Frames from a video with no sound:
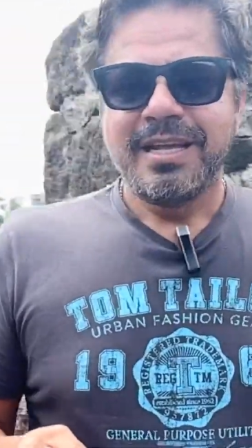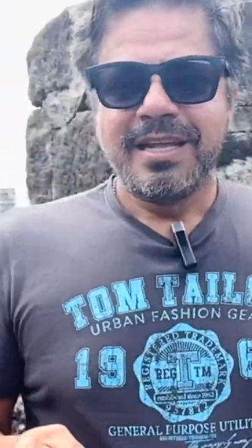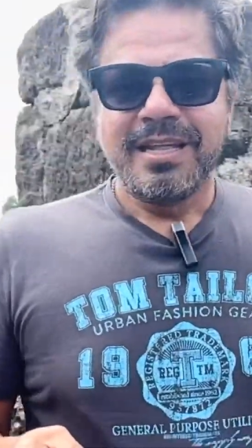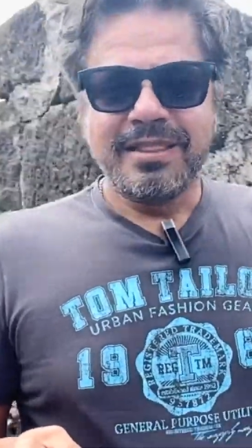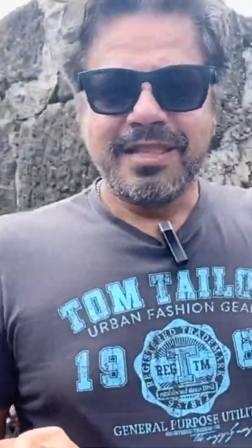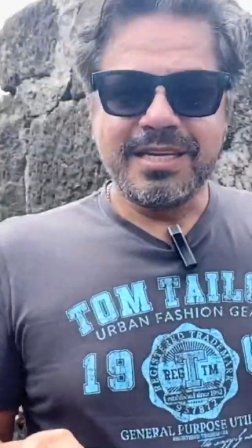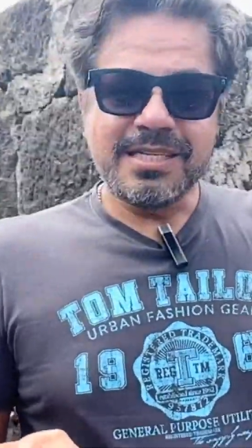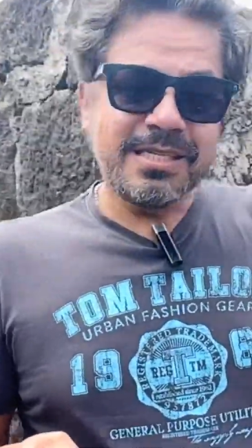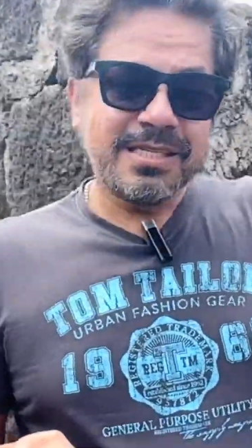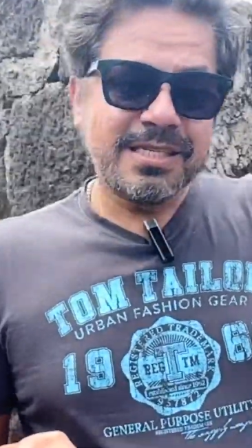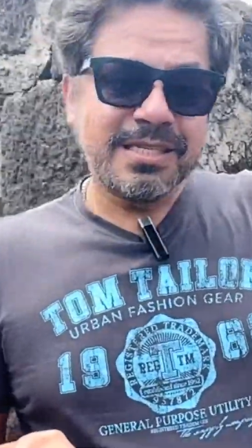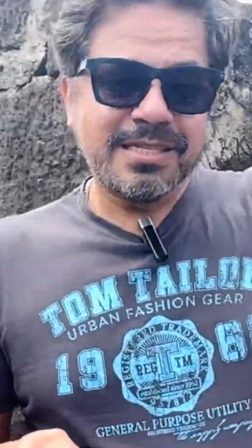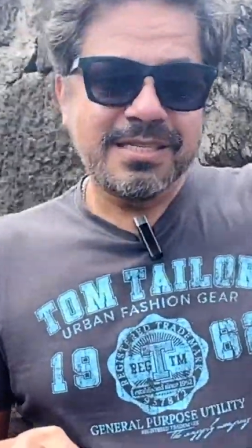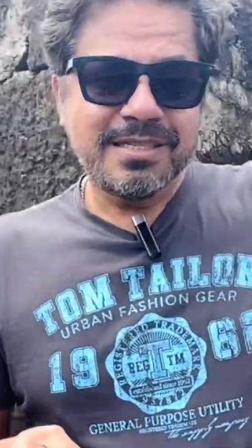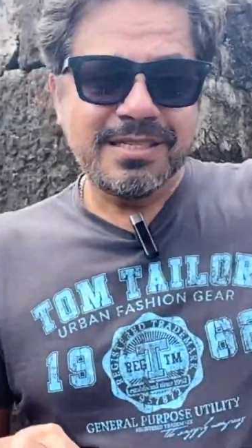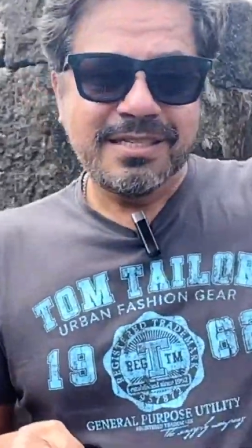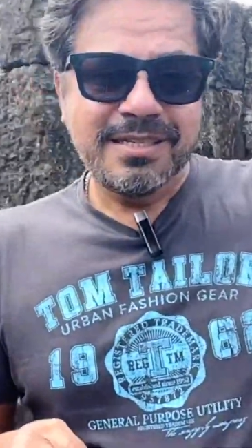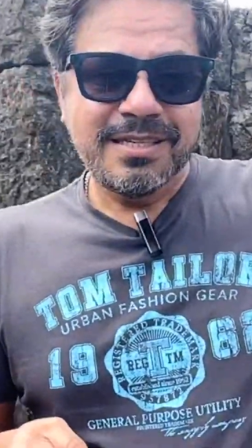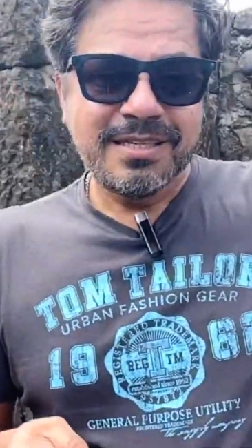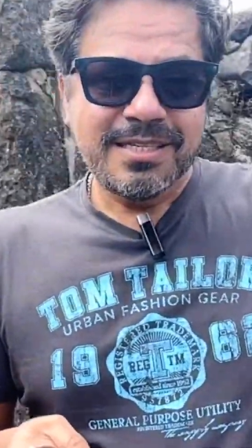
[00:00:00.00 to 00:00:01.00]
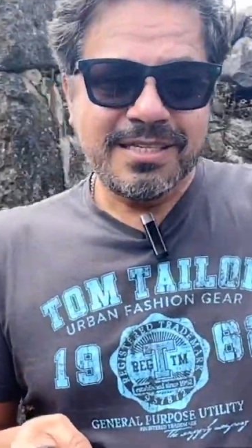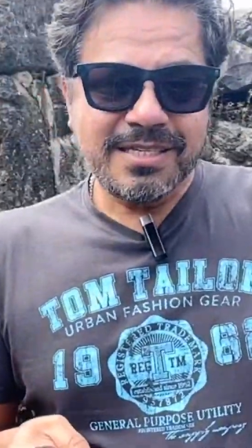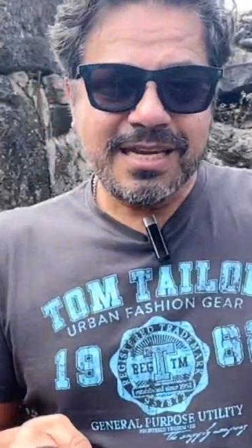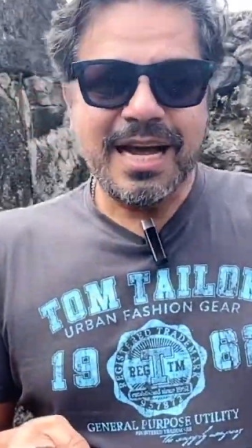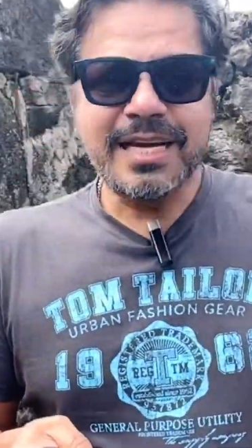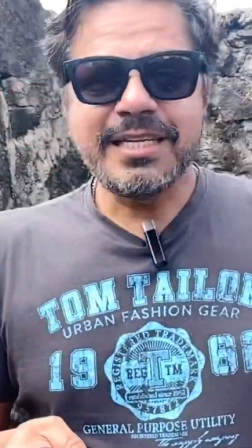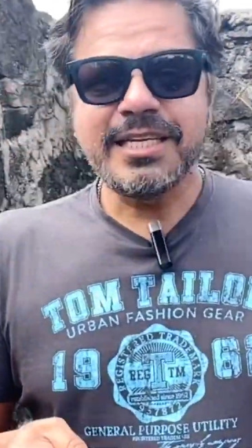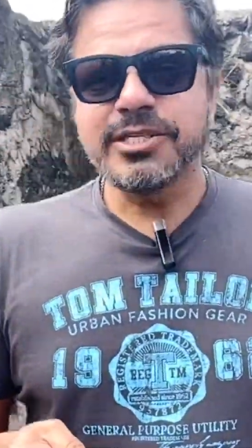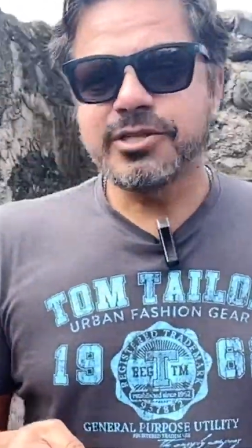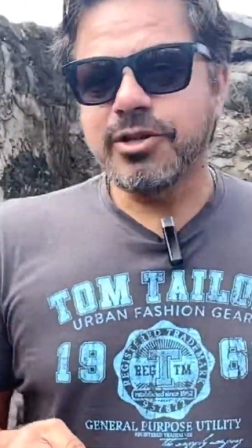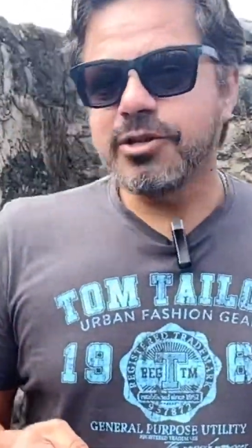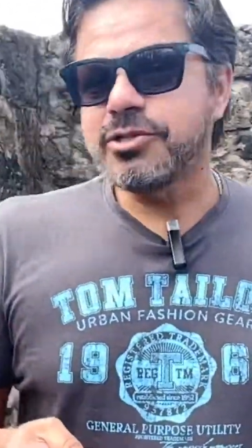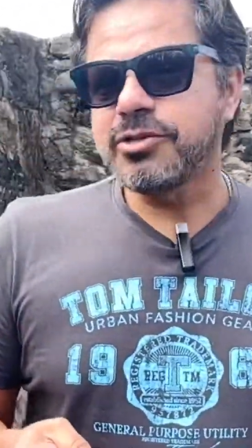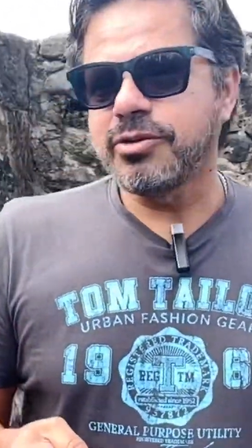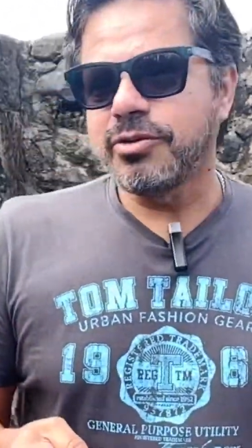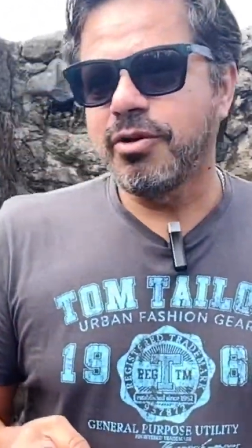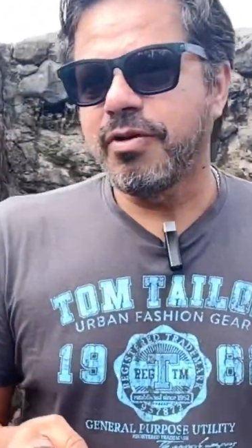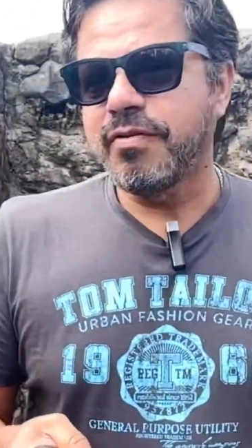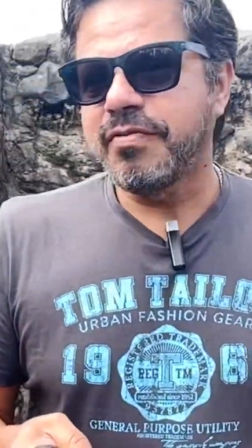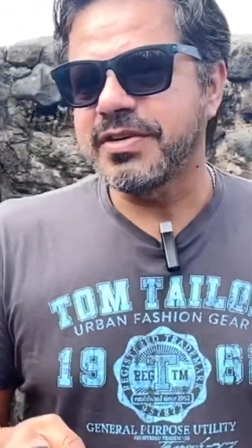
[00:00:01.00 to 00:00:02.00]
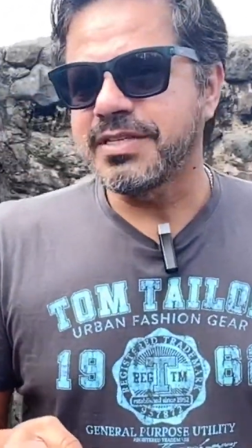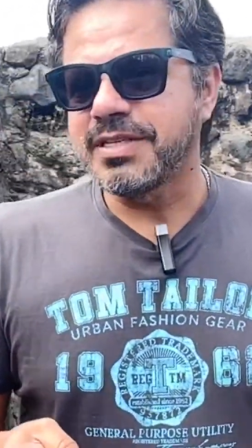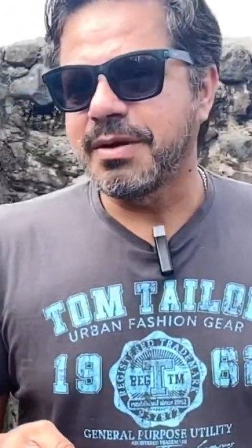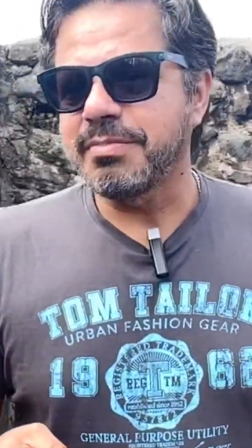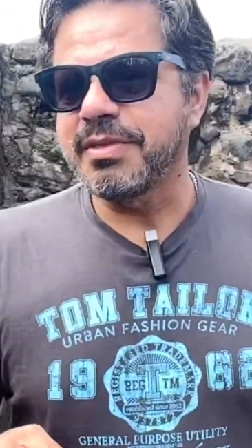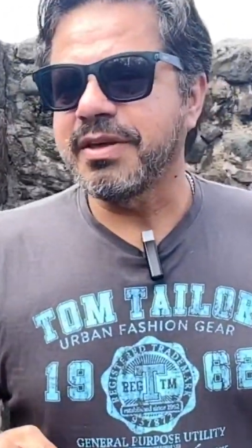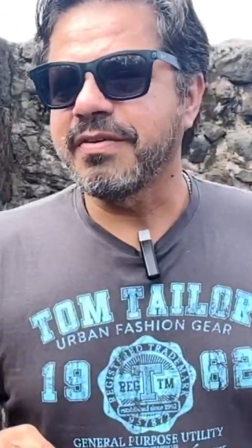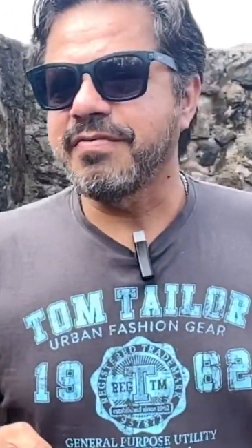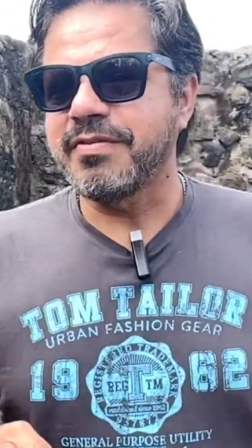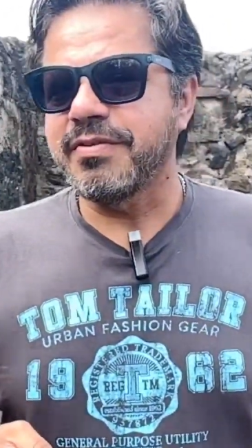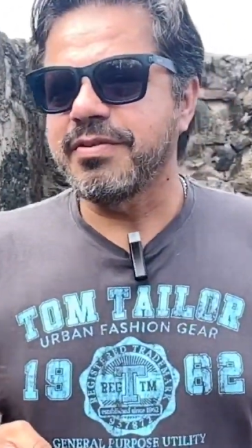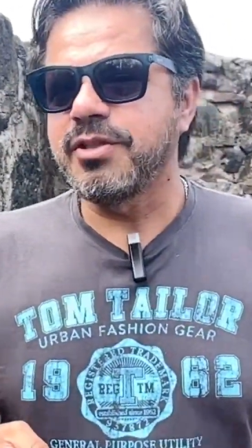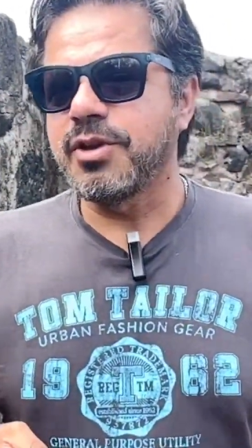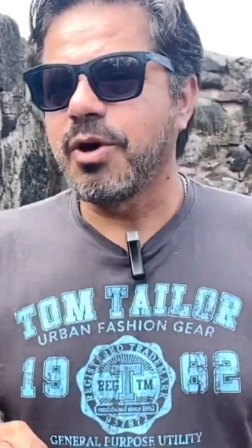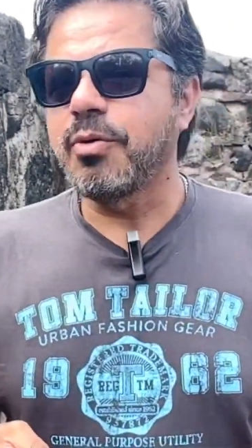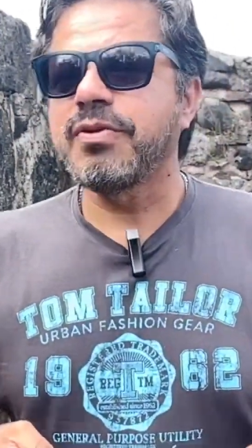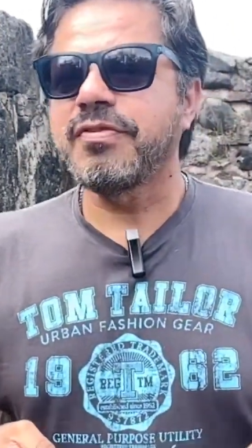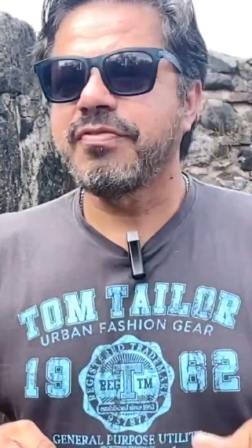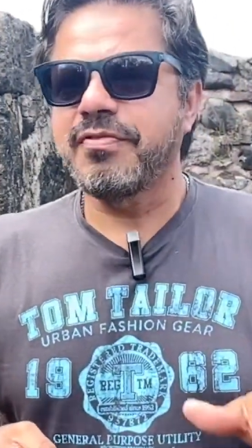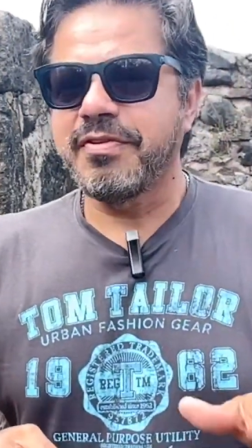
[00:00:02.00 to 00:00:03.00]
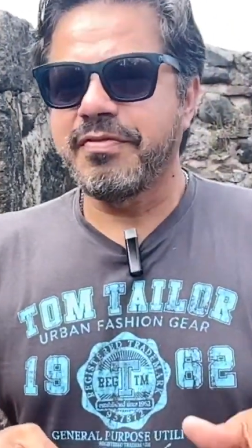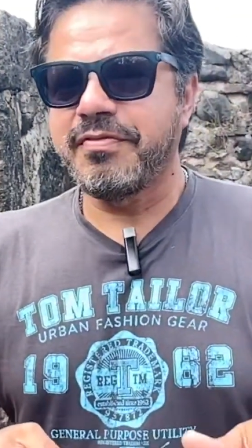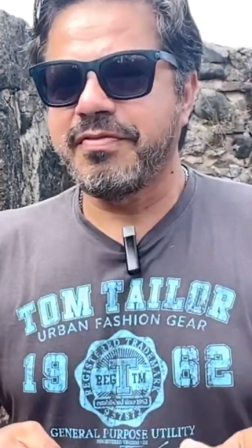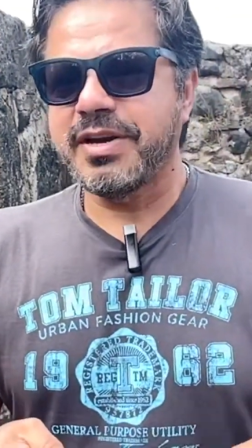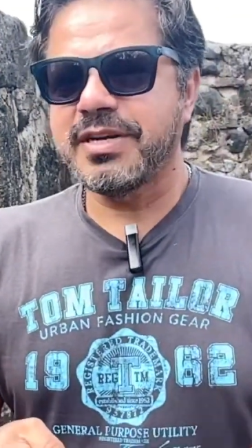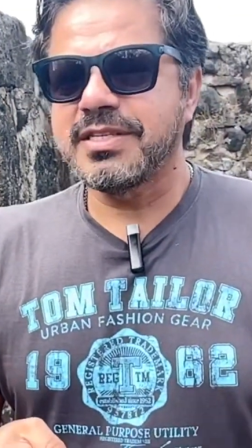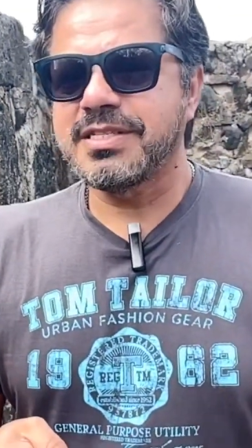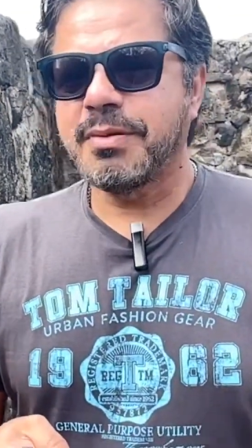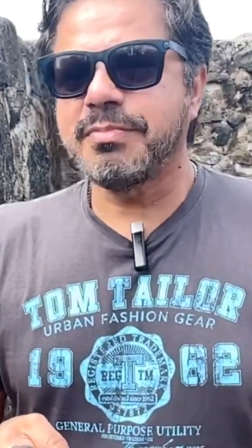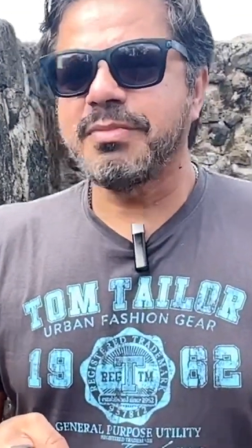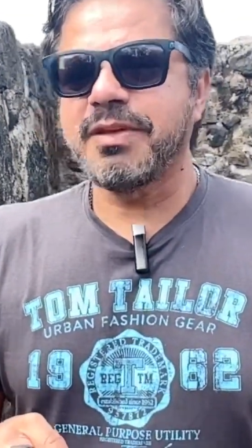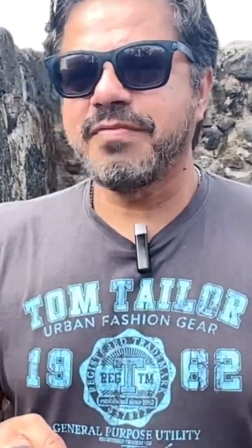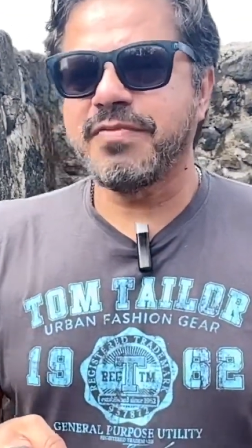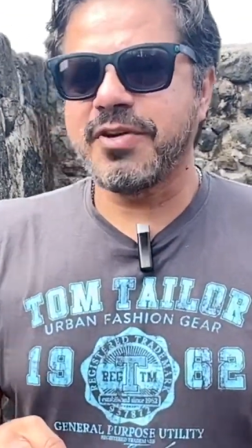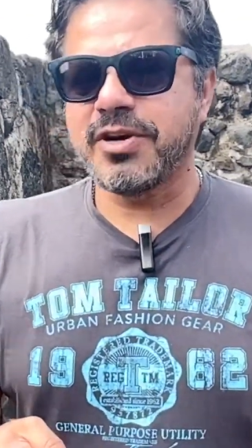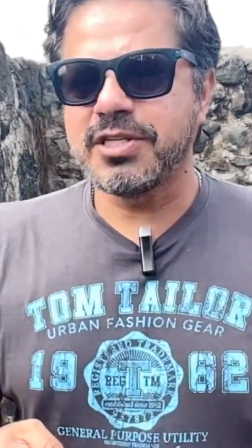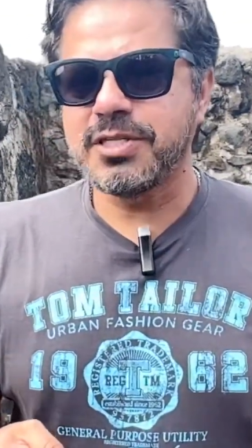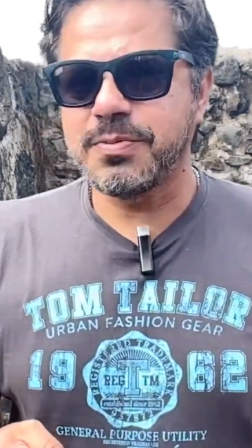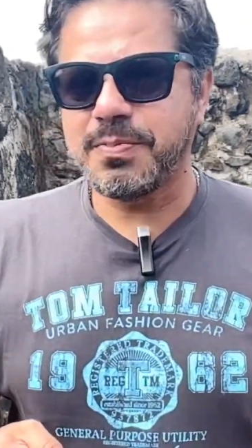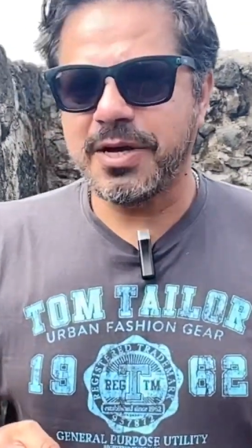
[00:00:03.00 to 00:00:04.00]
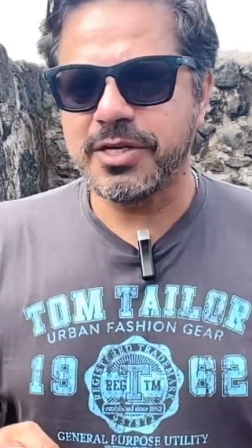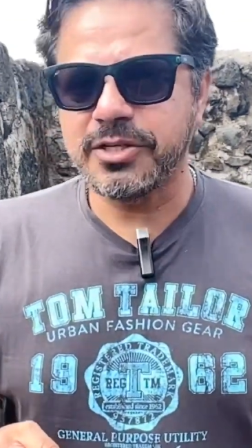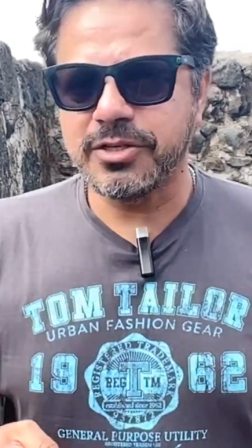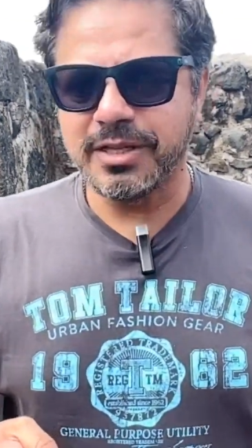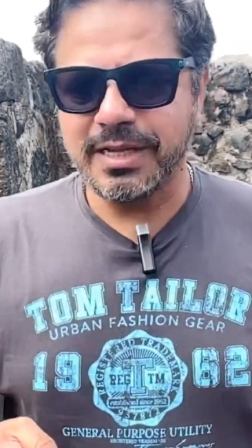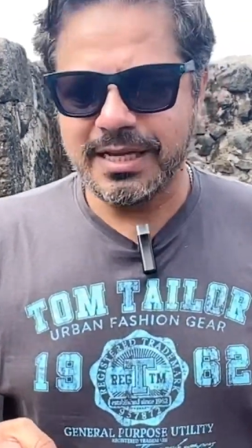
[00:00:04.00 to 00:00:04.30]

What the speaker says: This site is also known for something very special.